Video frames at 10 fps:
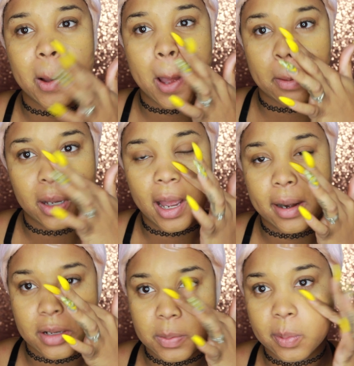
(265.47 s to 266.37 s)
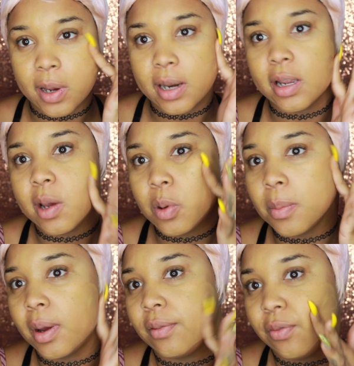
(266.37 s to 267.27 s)
I'm kind of spreading it with
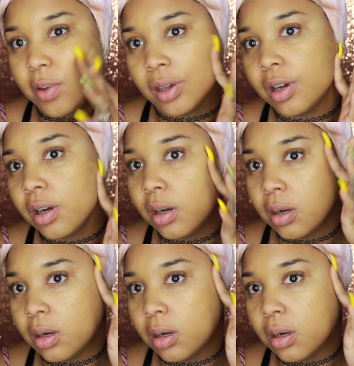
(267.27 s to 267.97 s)
my finger.